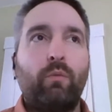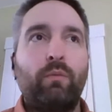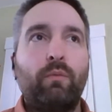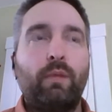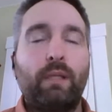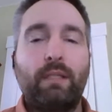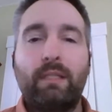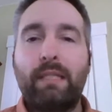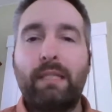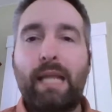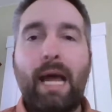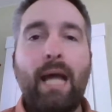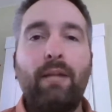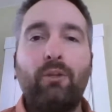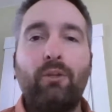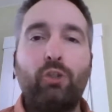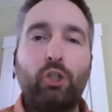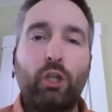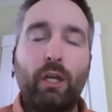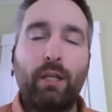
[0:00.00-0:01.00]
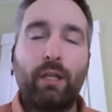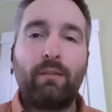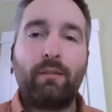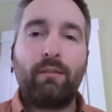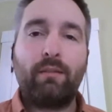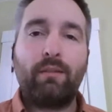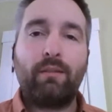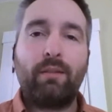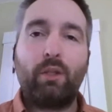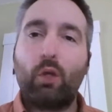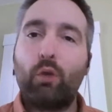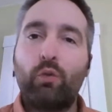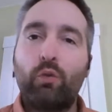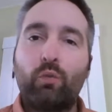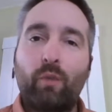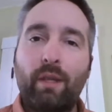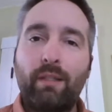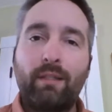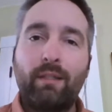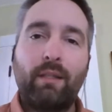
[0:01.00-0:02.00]
it's not just those
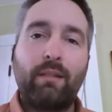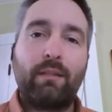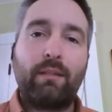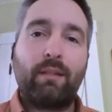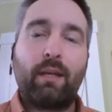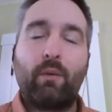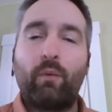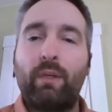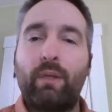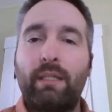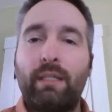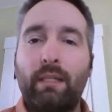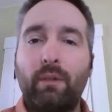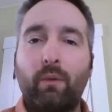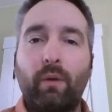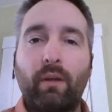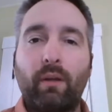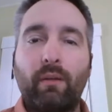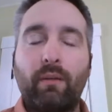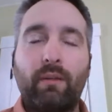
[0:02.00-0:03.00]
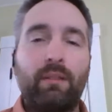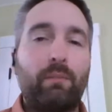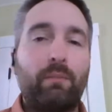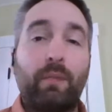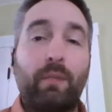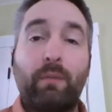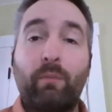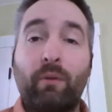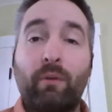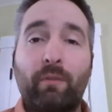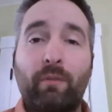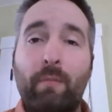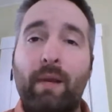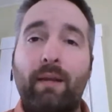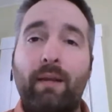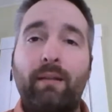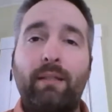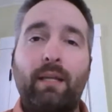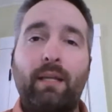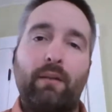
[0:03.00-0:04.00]
residents that we deal with. It's people from
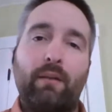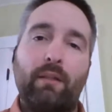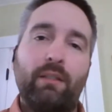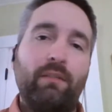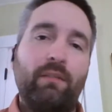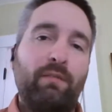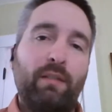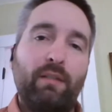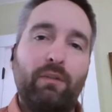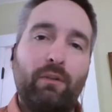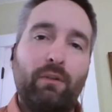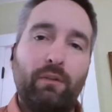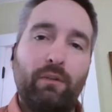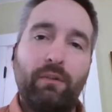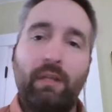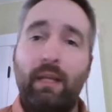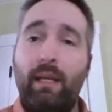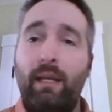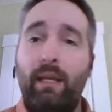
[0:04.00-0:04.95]
out of town. It's visitors.